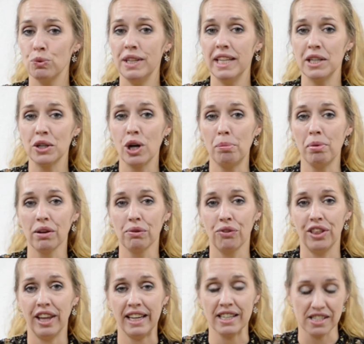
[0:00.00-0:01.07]
we need a couple of
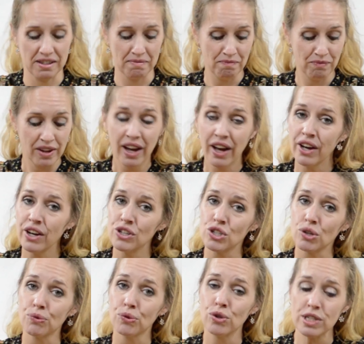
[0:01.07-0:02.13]
things.
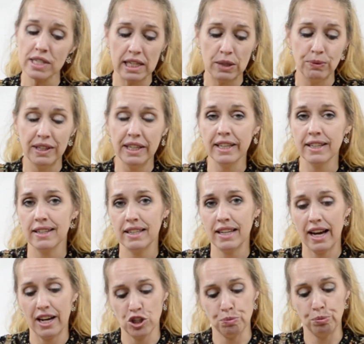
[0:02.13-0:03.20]
So firstly, we need a
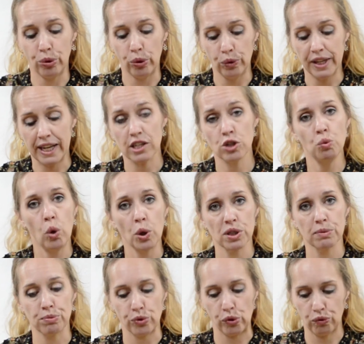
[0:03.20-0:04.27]
nice bowl that is
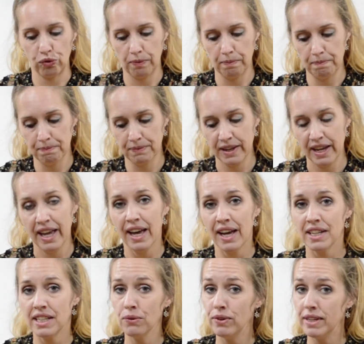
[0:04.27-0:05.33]
waterproof.
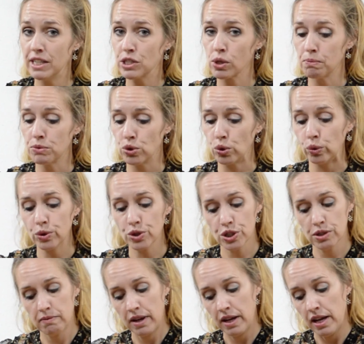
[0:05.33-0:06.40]
Then we need some
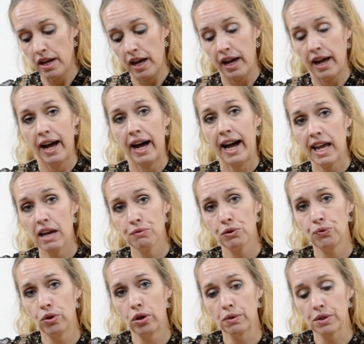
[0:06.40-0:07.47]
tools. I have a
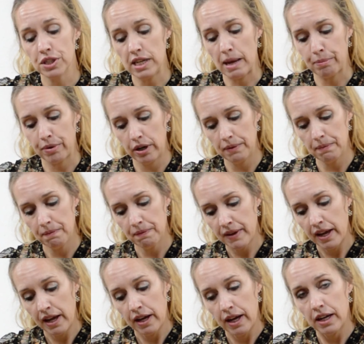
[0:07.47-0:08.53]
floral snipper,
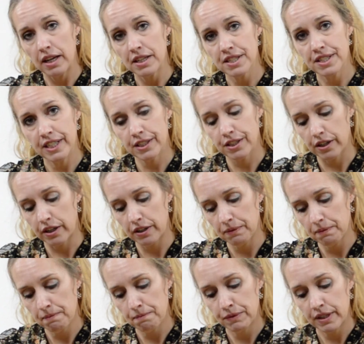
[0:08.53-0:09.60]
a scissor,
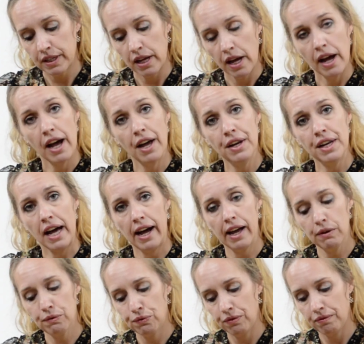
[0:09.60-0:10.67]
a
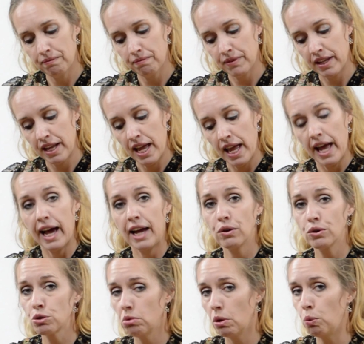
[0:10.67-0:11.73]
knife, and
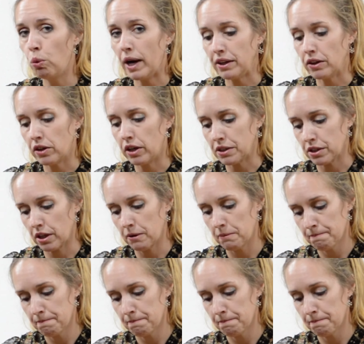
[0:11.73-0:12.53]
also a wire cutter.